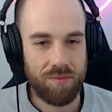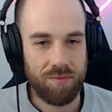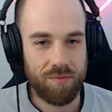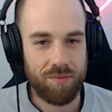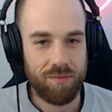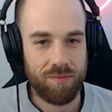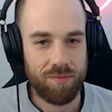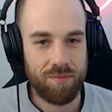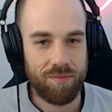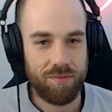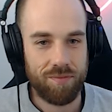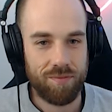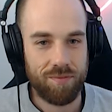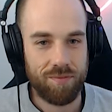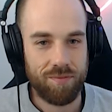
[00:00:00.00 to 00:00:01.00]

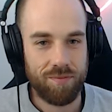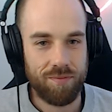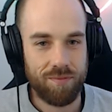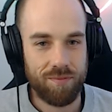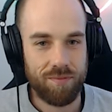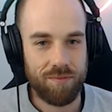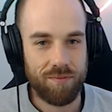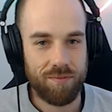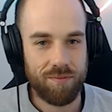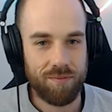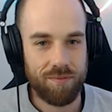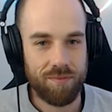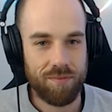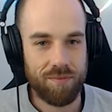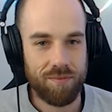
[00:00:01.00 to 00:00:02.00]

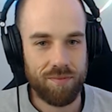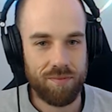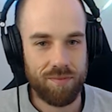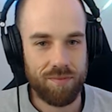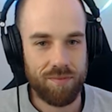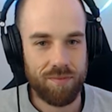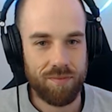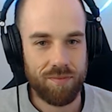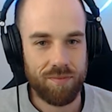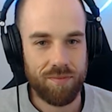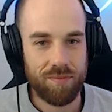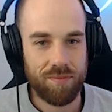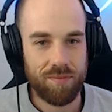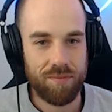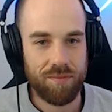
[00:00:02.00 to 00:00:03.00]

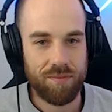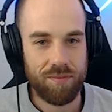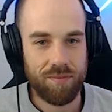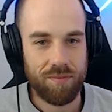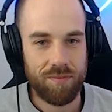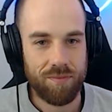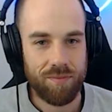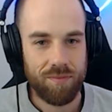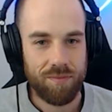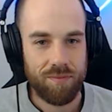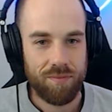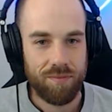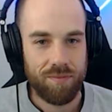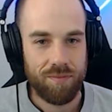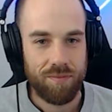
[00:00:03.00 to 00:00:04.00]

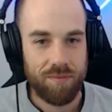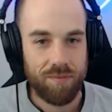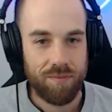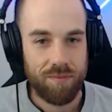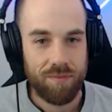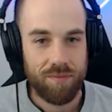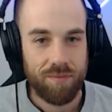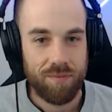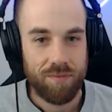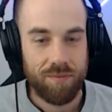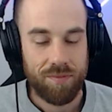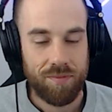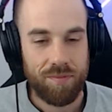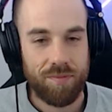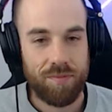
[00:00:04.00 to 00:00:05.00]

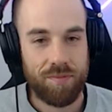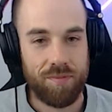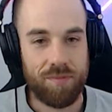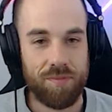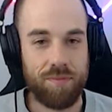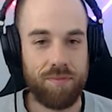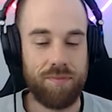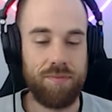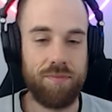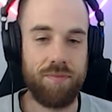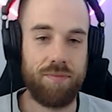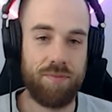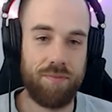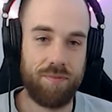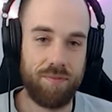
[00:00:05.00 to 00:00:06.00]

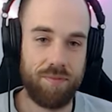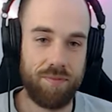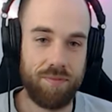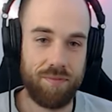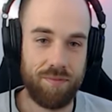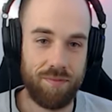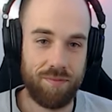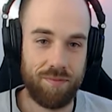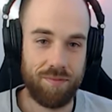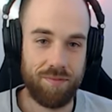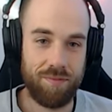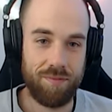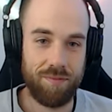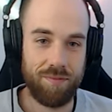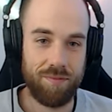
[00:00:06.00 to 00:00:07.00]

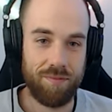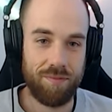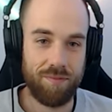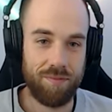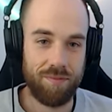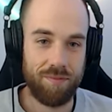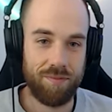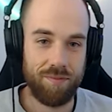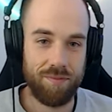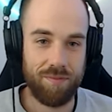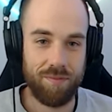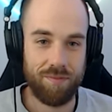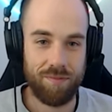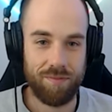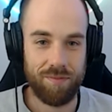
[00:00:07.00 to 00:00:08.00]
No words are spoken by the person on screen.